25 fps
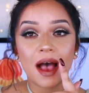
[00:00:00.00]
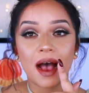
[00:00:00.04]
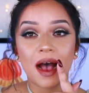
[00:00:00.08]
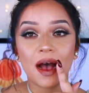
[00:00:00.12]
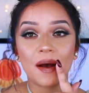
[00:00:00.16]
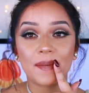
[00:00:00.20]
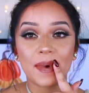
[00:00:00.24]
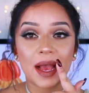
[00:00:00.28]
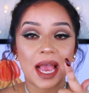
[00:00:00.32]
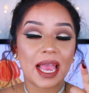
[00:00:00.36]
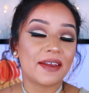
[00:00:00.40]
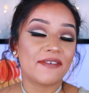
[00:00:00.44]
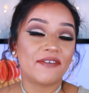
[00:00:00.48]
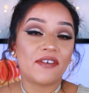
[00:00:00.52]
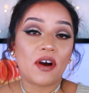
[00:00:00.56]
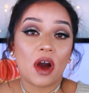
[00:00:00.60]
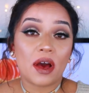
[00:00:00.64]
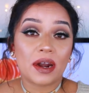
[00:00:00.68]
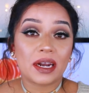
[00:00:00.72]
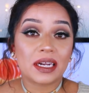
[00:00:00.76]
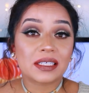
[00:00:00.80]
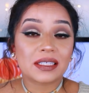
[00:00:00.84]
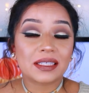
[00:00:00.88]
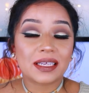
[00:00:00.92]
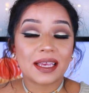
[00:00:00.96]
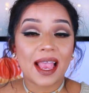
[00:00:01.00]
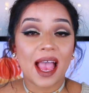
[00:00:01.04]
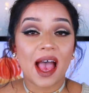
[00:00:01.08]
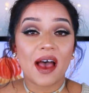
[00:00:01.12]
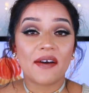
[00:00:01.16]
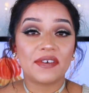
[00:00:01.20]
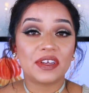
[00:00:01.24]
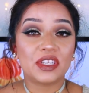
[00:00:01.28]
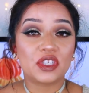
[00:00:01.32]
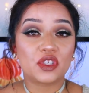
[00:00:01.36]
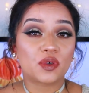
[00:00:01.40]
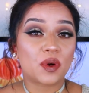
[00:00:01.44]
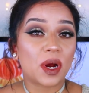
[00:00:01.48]
Um, I honestly
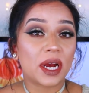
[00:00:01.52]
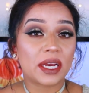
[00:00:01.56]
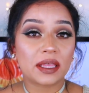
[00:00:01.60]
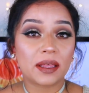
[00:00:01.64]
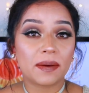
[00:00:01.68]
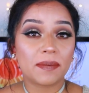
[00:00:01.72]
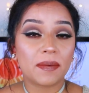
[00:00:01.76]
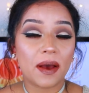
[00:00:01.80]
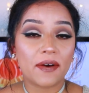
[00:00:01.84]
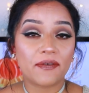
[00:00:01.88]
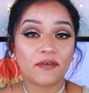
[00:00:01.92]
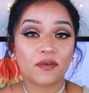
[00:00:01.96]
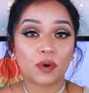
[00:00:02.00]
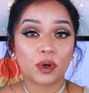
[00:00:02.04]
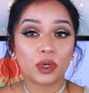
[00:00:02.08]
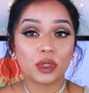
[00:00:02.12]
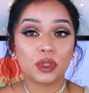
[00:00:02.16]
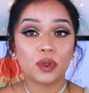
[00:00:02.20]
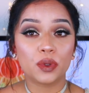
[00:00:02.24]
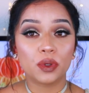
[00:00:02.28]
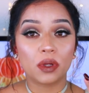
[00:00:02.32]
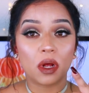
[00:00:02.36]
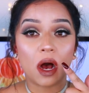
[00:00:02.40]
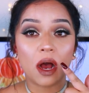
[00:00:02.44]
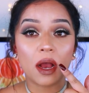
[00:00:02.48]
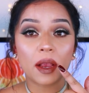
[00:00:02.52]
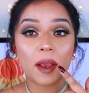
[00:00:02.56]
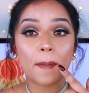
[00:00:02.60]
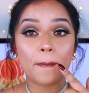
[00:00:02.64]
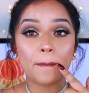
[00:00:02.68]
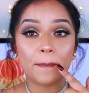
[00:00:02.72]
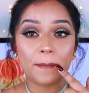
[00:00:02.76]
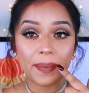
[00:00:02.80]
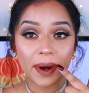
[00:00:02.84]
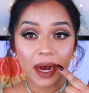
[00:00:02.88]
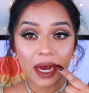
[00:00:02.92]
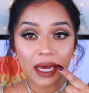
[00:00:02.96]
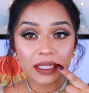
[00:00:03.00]
haven't tried them for too
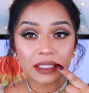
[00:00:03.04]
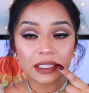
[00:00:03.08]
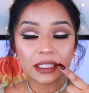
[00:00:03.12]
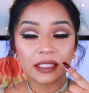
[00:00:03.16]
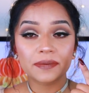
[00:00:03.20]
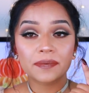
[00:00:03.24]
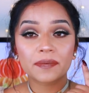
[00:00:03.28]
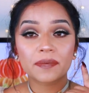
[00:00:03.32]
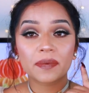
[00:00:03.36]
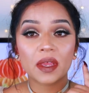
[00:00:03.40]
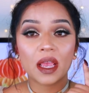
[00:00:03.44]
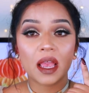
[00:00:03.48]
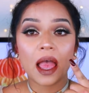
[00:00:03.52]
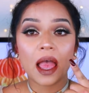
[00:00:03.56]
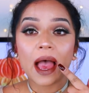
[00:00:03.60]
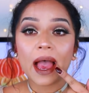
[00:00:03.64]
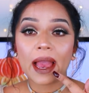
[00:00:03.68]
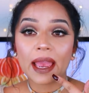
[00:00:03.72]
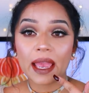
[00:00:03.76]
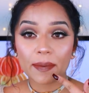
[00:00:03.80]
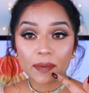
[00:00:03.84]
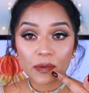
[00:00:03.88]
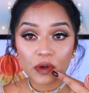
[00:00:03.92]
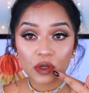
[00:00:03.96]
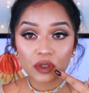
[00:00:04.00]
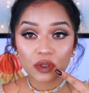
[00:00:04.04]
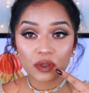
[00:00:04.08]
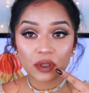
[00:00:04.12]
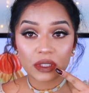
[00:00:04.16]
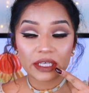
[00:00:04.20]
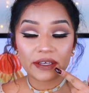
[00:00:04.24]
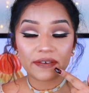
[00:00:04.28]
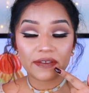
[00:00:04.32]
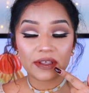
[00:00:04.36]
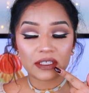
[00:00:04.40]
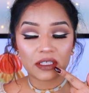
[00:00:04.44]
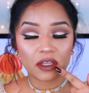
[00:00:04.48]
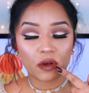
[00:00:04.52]
long, but I am going to
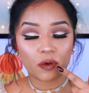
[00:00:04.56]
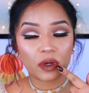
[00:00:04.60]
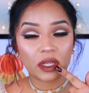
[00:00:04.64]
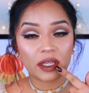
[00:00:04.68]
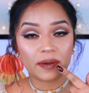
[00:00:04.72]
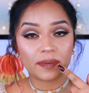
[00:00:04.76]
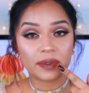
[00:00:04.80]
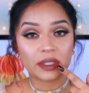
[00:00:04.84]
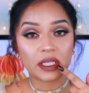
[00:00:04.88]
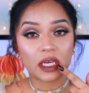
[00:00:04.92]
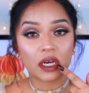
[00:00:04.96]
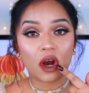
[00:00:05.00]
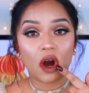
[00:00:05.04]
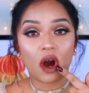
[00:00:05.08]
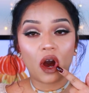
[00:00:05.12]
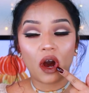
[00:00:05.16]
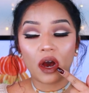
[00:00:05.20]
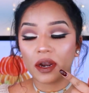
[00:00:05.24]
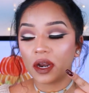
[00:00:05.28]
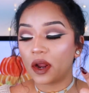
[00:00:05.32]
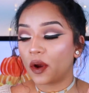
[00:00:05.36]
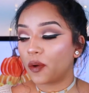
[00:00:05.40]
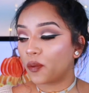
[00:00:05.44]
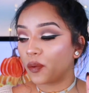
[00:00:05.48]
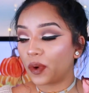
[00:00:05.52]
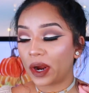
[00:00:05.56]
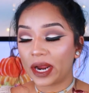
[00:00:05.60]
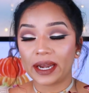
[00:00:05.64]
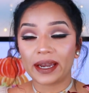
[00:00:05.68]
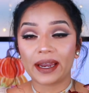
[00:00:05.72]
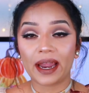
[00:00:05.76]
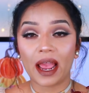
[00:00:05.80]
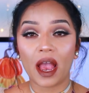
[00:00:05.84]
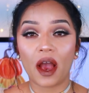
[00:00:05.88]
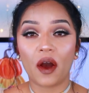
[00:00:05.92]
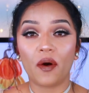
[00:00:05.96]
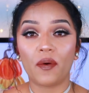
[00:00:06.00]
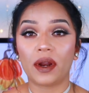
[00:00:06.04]
leave this local lipstick on right
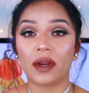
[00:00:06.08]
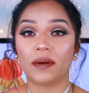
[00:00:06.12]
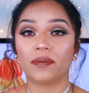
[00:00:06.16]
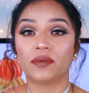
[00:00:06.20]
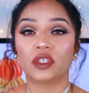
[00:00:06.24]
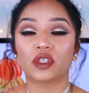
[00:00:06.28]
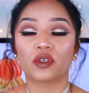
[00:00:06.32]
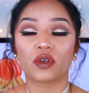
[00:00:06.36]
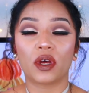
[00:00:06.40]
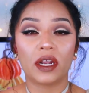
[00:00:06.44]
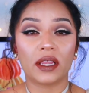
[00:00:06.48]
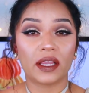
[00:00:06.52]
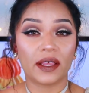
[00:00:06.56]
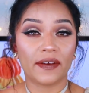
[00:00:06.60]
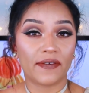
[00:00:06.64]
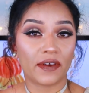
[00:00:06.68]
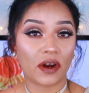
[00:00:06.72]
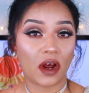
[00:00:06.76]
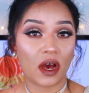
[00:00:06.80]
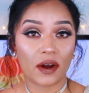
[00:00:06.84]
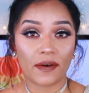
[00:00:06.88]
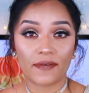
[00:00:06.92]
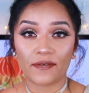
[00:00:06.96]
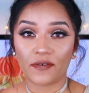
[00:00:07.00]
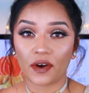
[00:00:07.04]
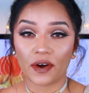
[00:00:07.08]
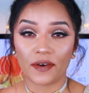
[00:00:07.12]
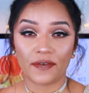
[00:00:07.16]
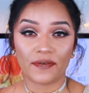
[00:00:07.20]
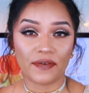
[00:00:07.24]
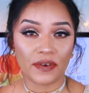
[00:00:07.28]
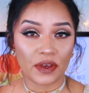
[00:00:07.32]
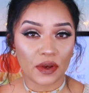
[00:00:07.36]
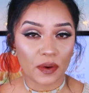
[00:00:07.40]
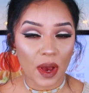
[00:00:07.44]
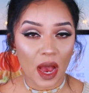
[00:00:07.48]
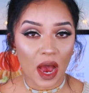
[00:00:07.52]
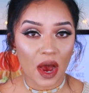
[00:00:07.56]
now and I'm just going to leave it on for a
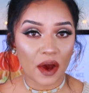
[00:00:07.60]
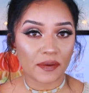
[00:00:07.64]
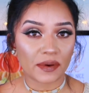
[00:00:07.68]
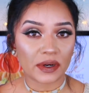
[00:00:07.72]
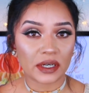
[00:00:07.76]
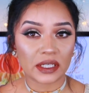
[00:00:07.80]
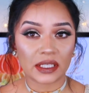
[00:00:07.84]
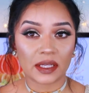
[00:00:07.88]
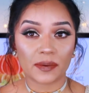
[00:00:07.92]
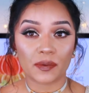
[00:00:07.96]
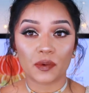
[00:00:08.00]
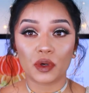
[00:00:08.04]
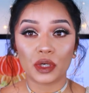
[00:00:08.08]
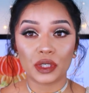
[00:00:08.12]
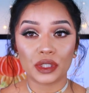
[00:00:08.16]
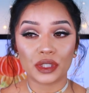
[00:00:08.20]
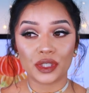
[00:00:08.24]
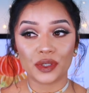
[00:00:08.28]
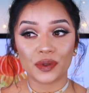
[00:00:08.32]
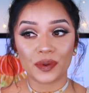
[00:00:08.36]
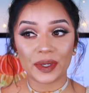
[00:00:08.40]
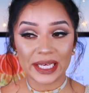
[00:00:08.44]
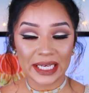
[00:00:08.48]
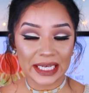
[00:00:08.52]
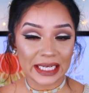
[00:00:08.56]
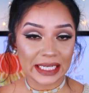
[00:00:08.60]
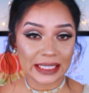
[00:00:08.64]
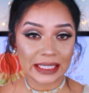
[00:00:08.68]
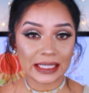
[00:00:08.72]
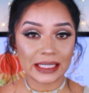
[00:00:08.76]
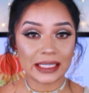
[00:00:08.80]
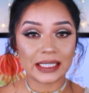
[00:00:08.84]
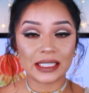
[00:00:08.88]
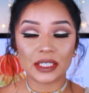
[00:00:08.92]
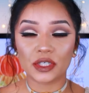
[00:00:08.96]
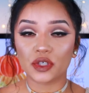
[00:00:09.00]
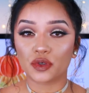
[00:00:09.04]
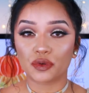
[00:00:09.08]
few hours. I'm going to
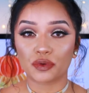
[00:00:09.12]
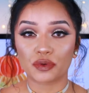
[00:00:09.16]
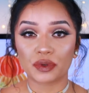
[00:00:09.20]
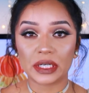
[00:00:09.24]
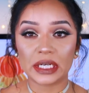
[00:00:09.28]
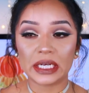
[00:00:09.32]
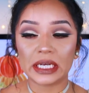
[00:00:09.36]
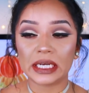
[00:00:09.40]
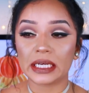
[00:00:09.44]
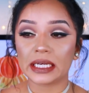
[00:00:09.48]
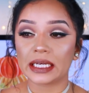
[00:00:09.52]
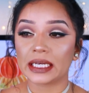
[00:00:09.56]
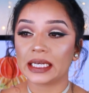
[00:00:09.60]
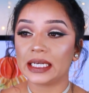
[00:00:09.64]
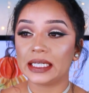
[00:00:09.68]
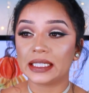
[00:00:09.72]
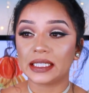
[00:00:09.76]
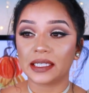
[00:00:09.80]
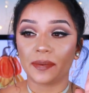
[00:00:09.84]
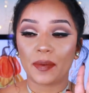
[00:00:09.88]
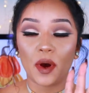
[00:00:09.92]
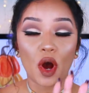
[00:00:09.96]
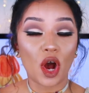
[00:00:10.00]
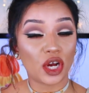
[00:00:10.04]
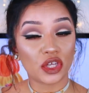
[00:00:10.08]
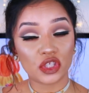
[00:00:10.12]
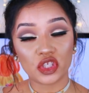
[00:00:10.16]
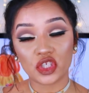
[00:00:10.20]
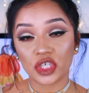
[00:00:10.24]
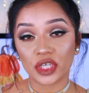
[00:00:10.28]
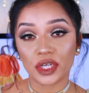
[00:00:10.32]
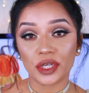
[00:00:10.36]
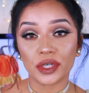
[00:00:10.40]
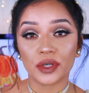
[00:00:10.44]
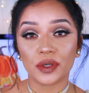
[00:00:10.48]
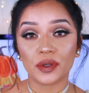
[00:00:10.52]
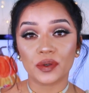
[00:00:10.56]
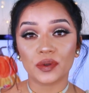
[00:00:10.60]
eat, drink, eat some hot
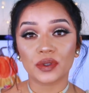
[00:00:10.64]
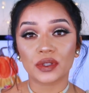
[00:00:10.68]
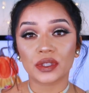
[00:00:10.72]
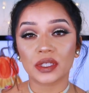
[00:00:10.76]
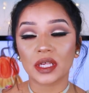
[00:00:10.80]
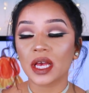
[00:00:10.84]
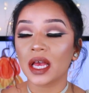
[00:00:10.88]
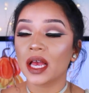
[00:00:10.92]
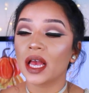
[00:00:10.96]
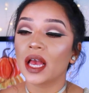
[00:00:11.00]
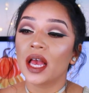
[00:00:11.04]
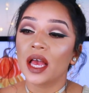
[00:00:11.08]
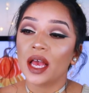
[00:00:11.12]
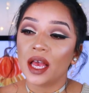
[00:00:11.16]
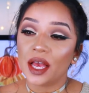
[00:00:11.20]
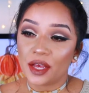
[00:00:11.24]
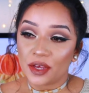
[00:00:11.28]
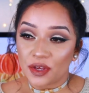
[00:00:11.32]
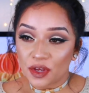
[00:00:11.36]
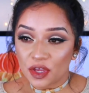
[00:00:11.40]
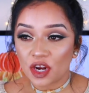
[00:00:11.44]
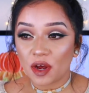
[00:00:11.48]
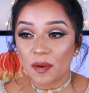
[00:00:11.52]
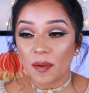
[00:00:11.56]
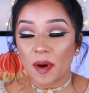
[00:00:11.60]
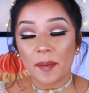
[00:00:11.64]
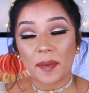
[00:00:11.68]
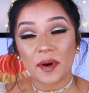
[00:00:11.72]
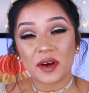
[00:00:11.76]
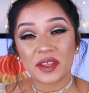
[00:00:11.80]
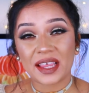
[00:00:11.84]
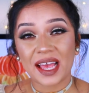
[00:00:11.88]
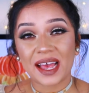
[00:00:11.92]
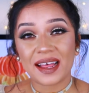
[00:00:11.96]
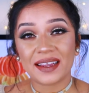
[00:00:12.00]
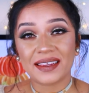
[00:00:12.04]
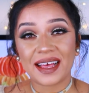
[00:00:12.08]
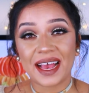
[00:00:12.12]
Cheetos, you know
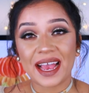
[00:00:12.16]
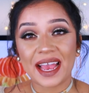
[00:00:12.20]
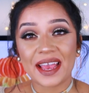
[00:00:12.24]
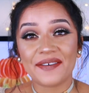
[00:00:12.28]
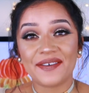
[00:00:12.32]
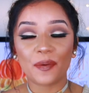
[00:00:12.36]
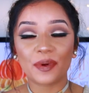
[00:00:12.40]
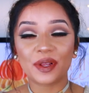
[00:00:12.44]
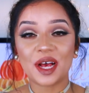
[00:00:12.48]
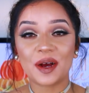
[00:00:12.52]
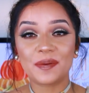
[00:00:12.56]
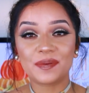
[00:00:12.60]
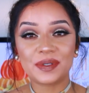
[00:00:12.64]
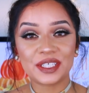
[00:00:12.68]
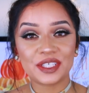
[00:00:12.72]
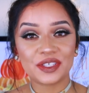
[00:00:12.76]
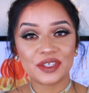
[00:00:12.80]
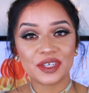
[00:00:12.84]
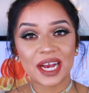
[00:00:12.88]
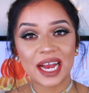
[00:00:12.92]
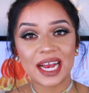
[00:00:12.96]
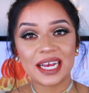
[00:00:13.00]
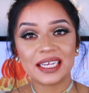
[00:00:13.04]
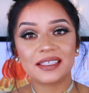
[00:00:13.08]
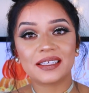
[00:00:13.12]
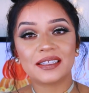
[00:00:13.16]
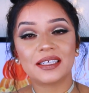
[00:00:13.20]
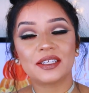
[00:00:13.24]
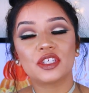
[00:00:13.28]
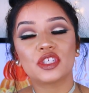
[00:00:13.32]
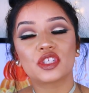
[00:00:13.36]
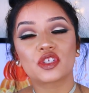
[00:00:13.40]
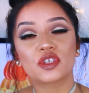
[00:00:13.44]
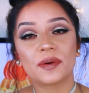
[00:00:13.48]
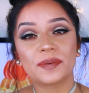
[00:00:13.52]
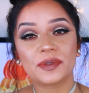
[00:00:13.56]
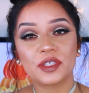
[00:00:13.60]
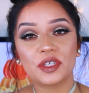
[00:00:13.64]
about that life. I will update you guys in the
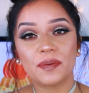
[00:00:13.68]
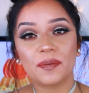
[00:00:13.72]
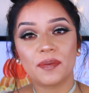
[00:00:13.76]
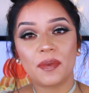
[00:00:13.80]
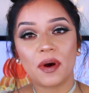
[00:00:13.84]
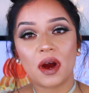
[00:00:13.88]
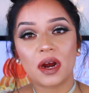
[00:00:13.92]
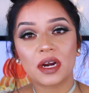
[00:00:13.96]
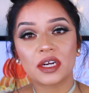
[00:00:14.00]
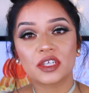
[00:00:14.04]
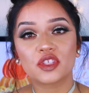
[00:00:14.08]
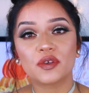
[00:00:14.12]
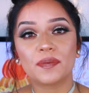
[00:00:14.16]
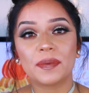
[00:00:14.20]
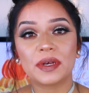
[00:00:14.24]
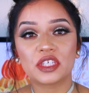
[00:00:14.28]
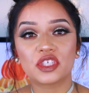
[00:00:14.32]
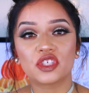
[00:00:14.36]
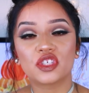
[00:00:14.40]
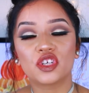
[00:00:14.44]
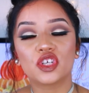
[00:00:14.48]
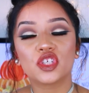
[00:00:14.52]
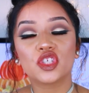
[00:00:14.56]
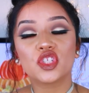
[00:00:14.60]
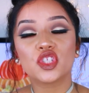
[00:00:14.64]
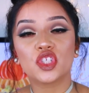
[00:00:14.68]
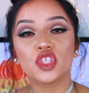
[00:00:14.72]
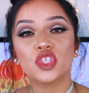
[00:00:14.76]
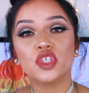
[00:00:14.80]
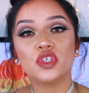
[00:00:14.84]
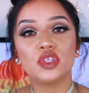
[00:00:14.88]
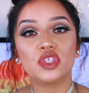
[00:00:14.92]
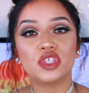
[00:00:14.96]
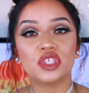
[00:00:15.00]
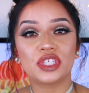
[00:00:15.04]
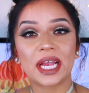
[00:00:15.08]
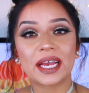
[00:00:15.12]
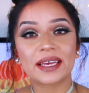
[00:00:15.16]
description bar so make sure
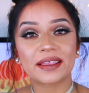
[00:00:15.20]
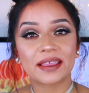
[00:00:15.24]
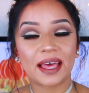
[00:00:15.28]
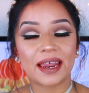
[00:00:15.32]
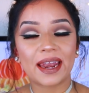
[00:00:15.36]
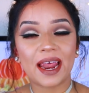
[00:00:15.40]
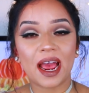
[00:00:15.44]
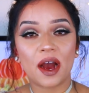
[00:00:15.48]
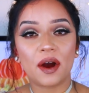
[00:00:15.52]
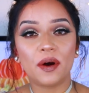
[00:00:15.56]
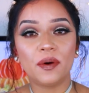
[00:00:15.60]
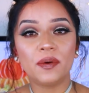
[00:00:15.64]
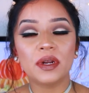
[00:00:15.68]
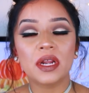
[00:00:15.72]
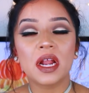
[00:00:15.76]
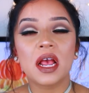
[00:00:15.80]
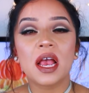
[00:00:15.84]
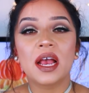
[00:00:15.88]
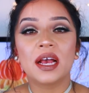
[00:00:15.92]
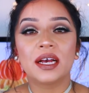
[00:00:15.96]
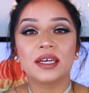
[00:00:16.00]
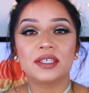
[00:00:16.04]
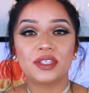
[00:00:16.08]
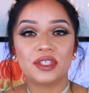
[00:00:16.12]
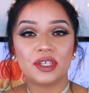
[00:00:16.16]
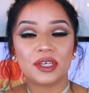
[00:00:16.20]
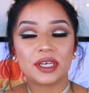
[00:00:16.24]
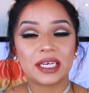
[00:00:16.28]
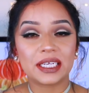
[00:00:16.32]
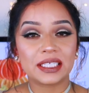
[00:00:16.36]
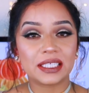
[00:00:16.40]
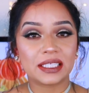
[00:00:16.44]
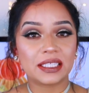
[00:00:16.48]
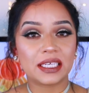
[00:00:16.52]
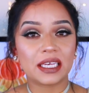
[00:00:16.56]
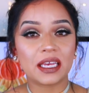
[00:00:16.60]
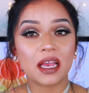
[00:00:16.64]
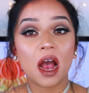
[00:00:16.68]
to check that out so you
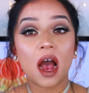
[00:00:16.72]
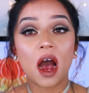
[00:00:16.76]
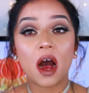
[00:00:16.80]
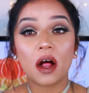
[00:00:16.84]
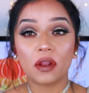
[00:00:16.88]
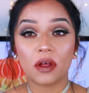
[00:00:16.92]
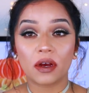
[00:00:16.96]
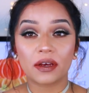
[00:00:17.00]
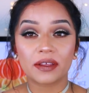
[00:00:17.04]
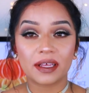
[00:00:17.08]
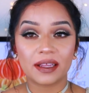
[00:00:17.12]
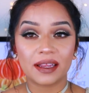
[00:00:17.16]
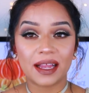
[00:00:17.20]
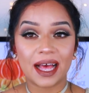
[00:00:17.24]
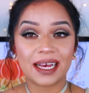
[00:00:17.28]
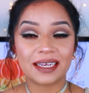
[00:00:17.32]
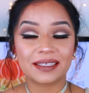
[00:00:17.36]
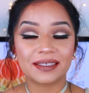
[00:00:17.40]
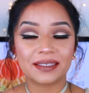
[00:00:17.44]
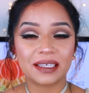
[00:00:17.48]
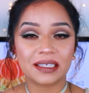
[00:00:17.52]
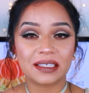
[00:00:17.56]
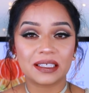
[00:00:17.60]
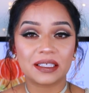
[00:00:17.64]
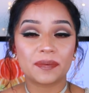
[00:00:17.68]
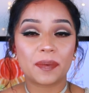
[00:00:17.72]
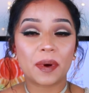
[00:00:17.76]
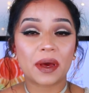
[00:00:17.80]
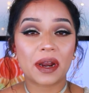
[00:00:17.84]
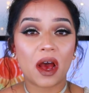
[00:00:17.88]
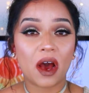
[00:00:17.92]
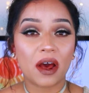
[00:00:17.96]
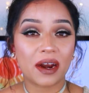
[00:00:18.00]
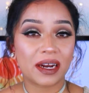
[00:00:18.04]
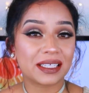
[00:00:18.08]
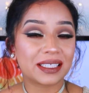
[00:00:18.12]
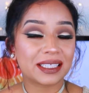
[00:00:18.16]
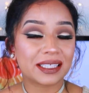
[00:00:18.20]
can see how long they lasted. But
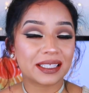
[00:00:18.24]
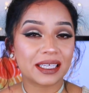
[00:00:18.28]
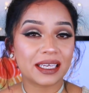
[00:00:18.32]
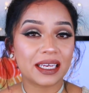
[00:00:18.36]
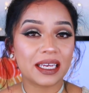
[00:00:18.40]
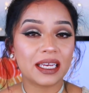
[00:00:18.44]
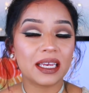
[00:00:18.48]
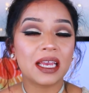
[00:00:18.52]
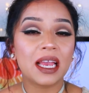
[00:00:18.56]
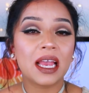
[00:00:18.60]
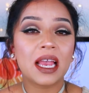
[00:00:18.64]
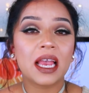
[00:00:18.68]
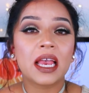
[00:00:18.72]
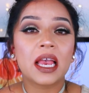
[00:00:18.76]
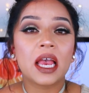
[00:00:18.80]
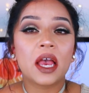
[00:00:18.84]
honestly,